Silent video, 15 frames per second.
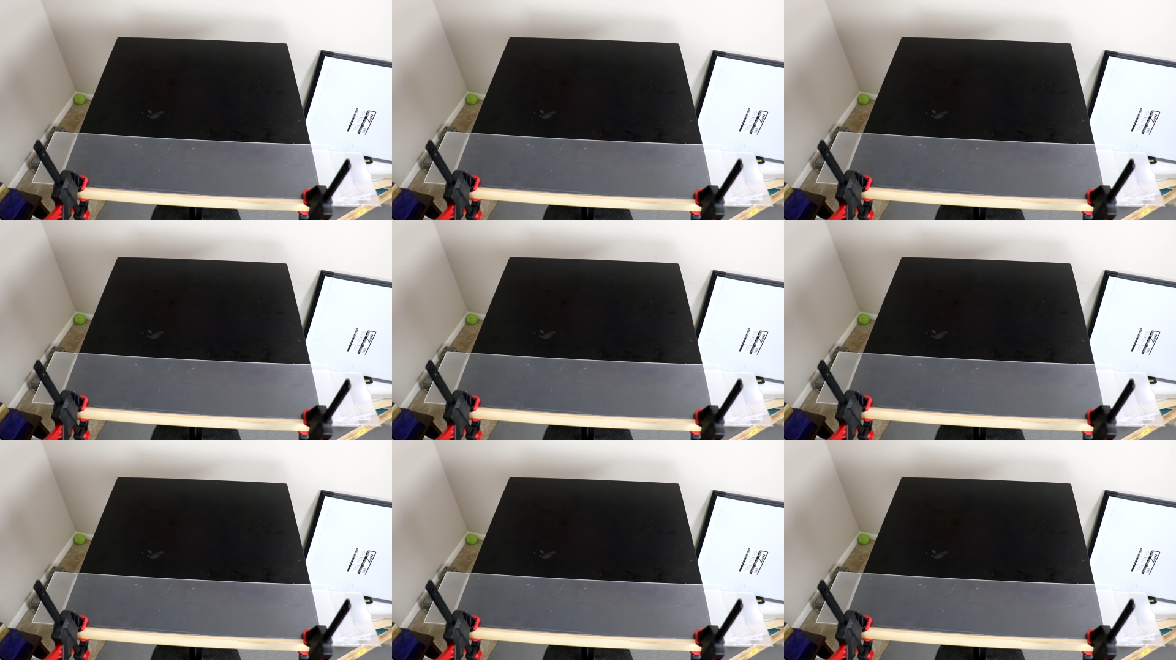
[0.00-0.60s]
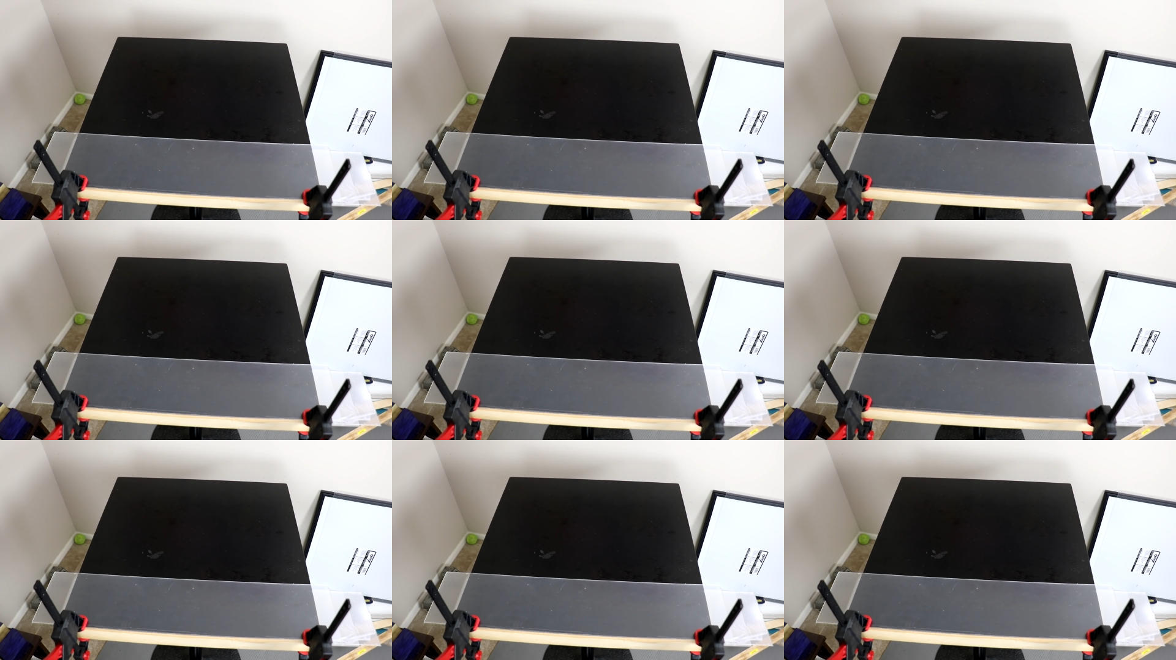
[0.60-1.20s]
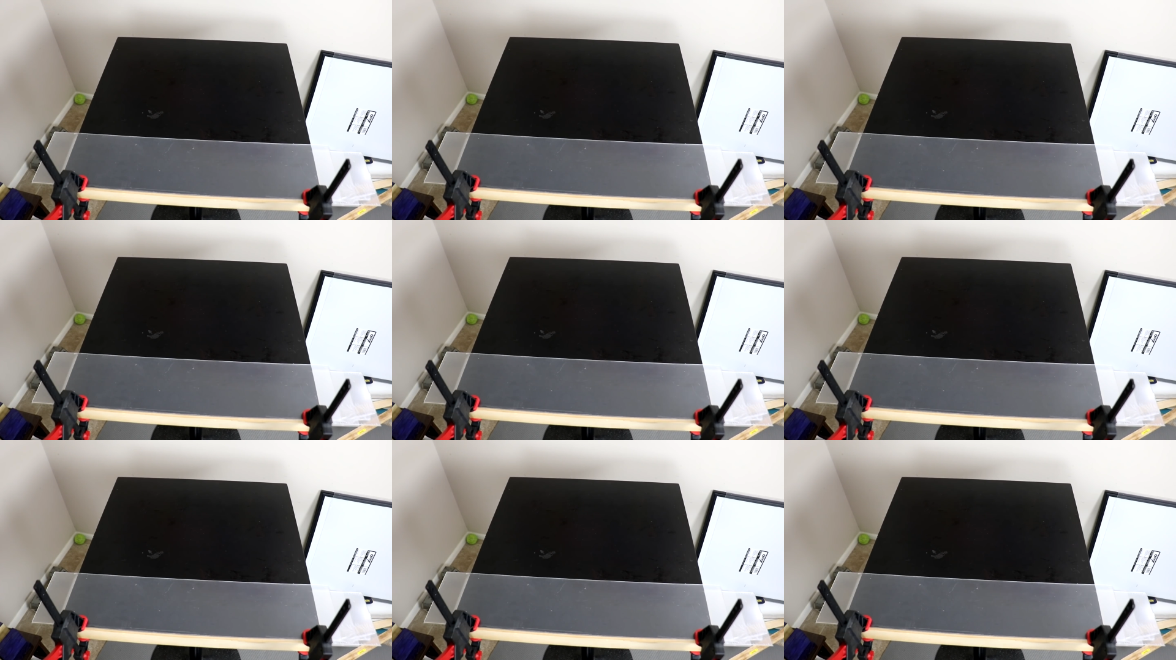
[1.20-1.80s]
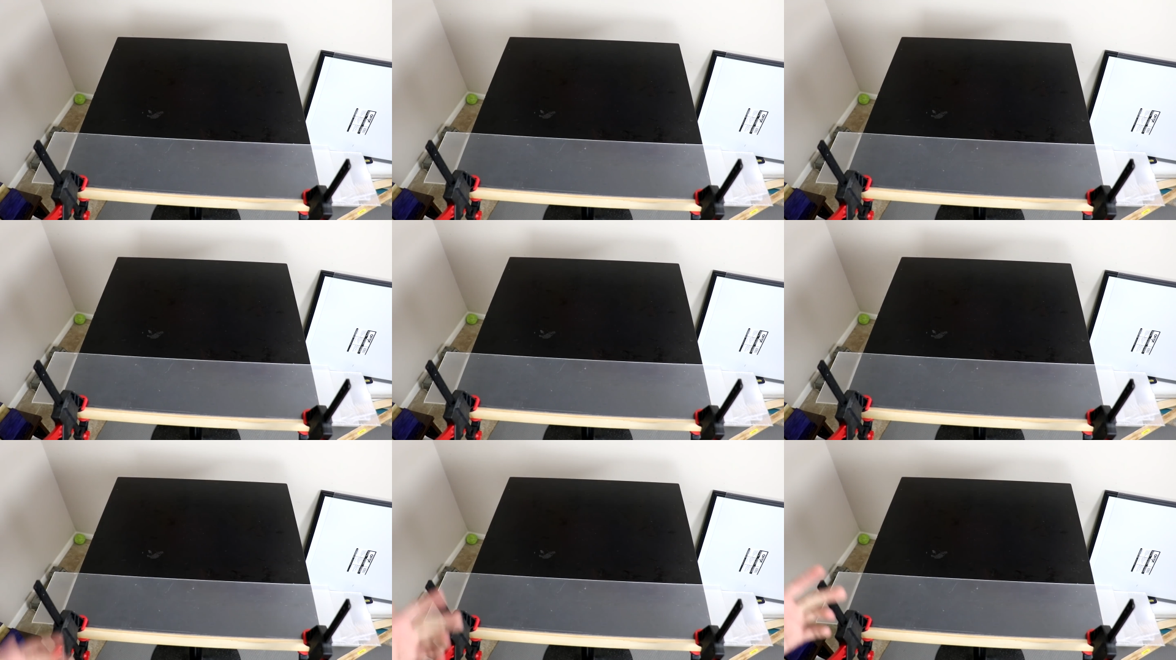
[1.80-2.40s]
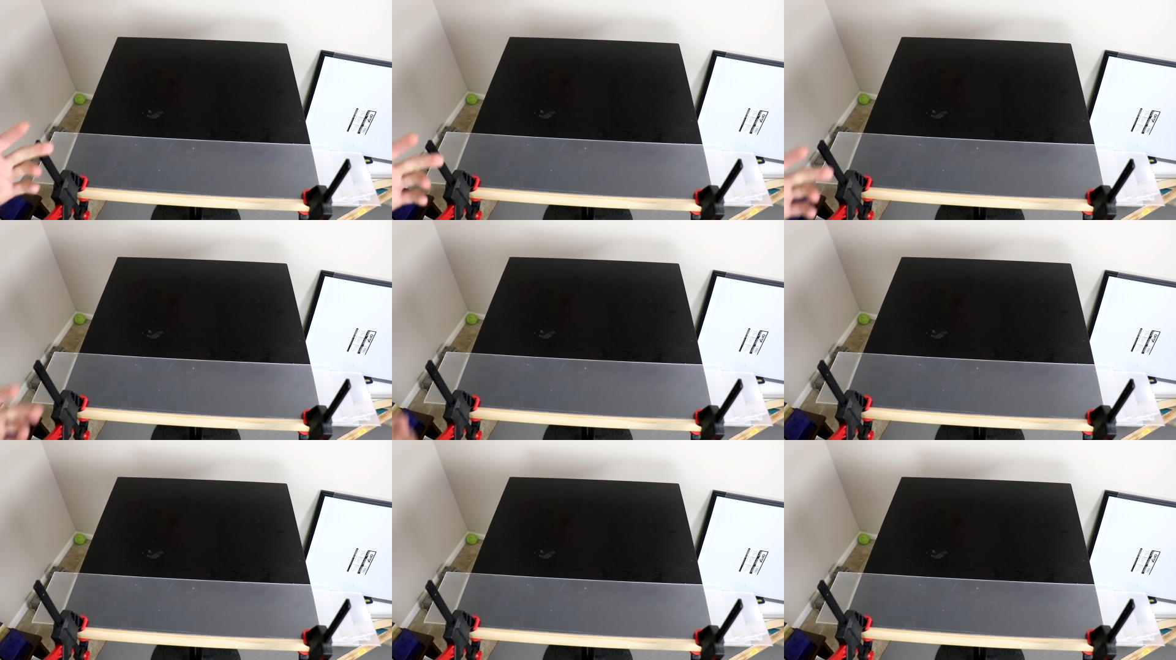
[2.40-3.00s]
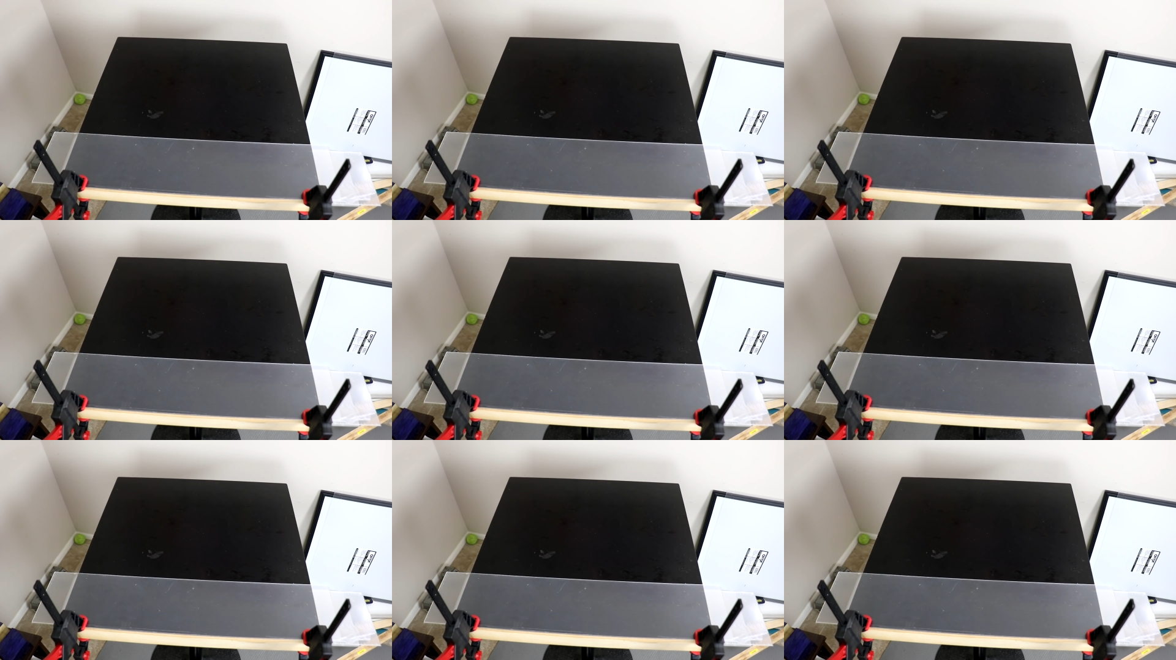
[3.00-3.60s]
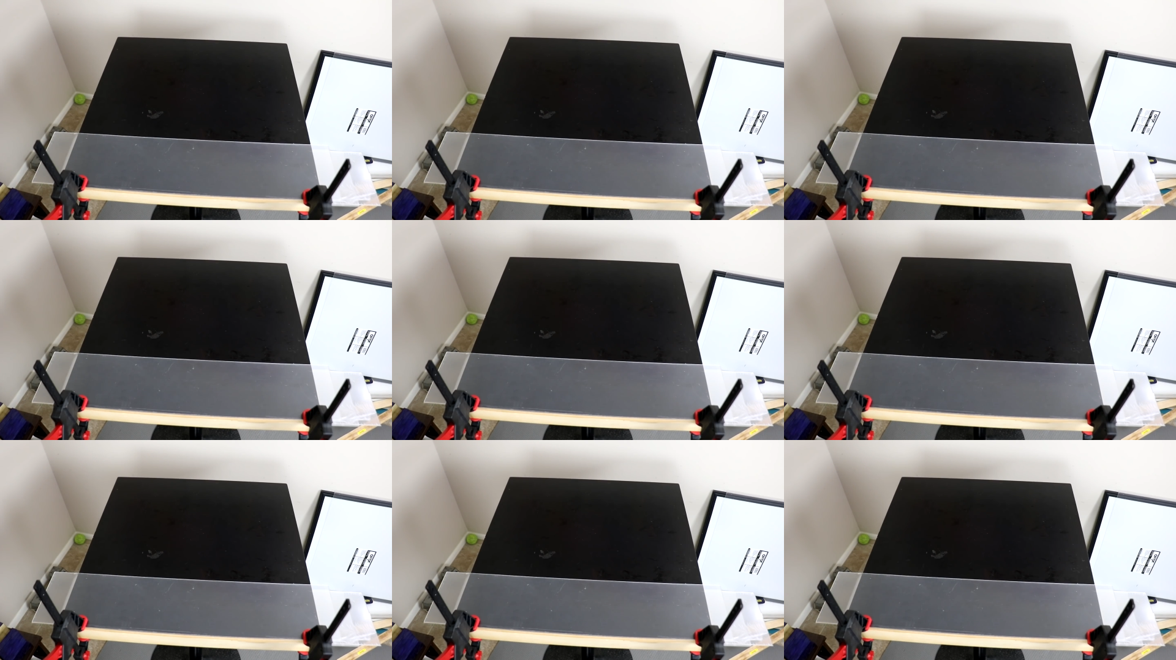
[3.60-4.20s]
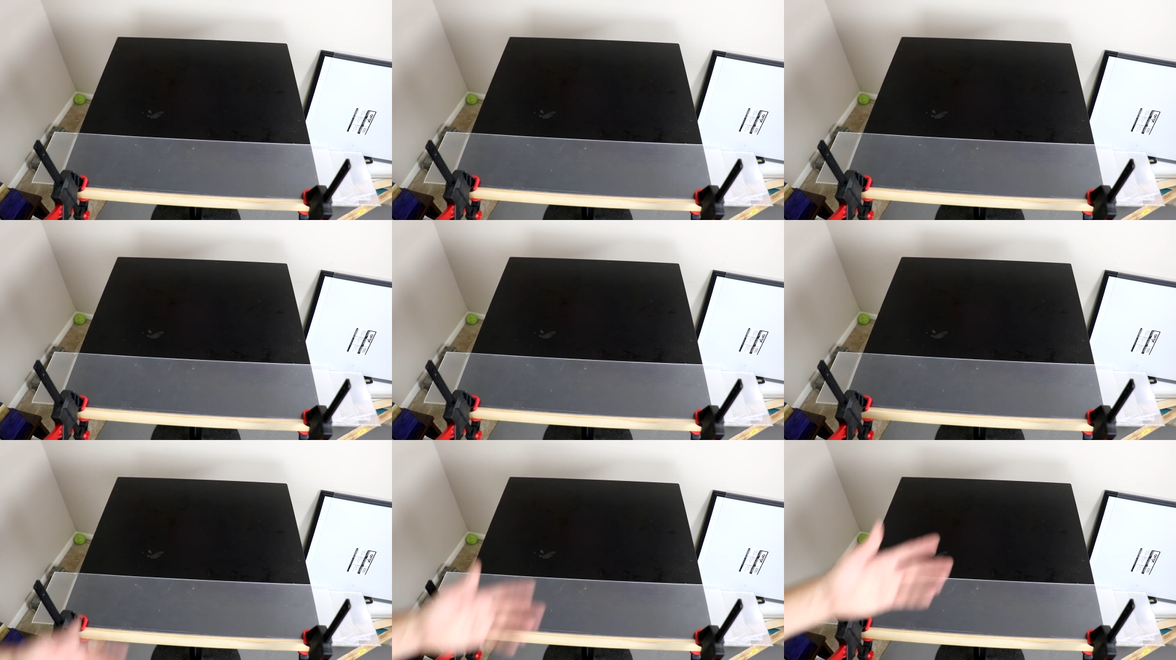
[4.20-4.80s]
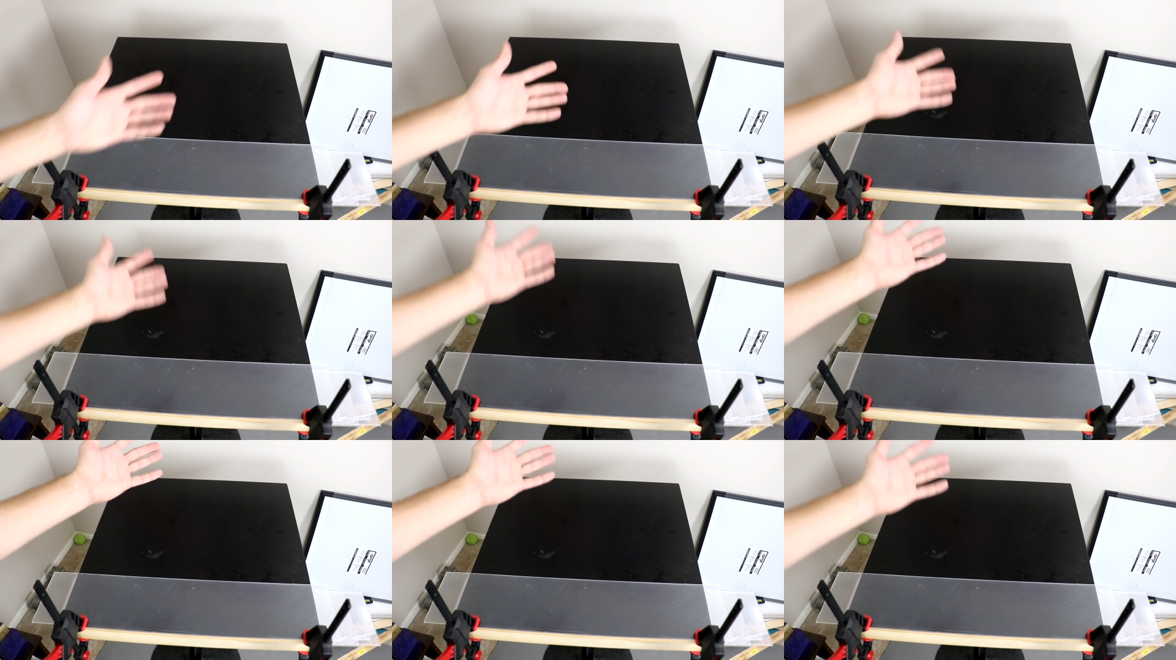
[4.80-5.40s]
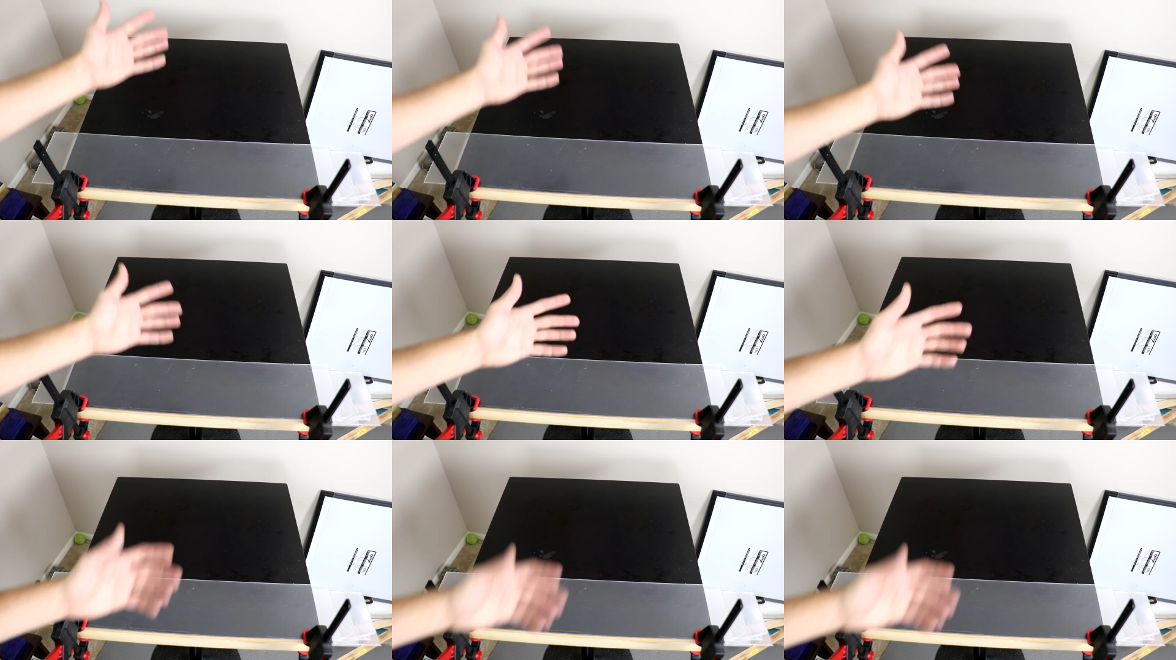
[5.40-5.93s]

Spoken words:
(no speaker visible)